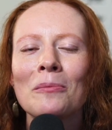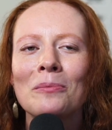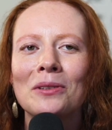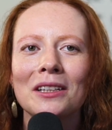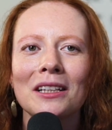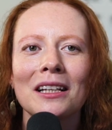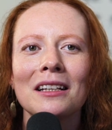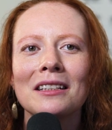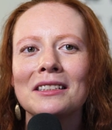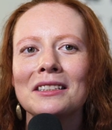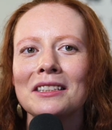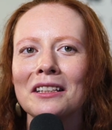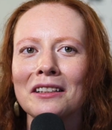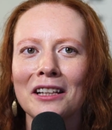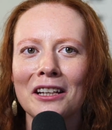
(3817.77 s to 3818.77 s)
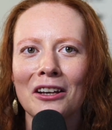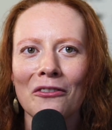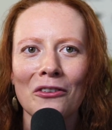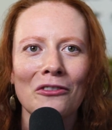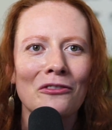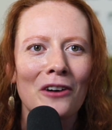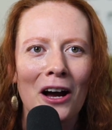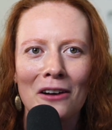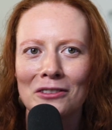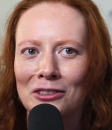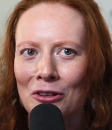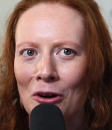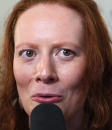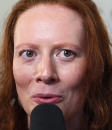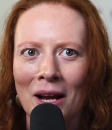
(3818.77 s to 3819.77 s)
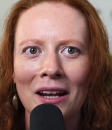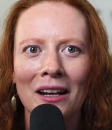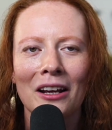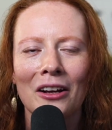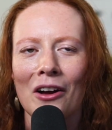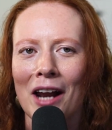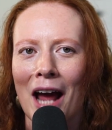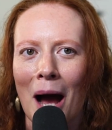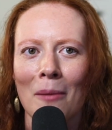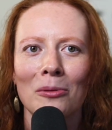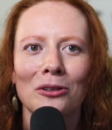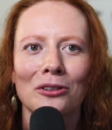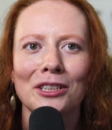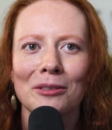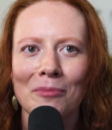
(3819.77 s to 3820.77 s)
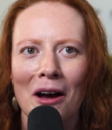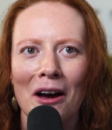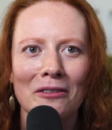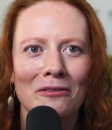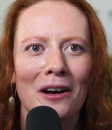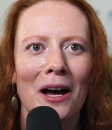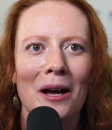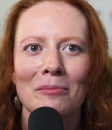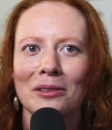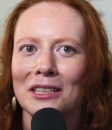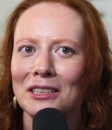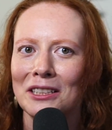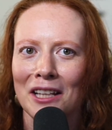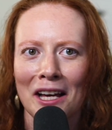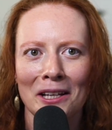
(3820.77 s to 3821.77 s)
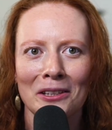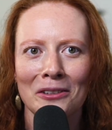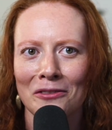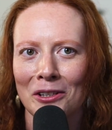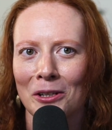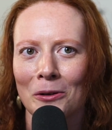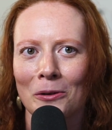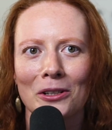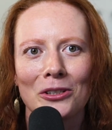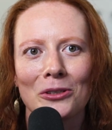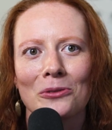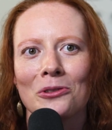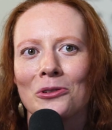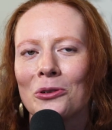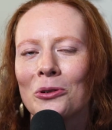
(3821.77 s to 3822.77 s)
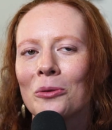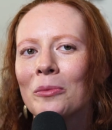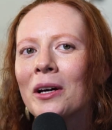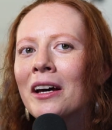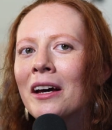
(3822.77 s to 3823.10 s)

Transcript: Please leave a five star rating on Apple or Spotify. Please like the video on YouTube.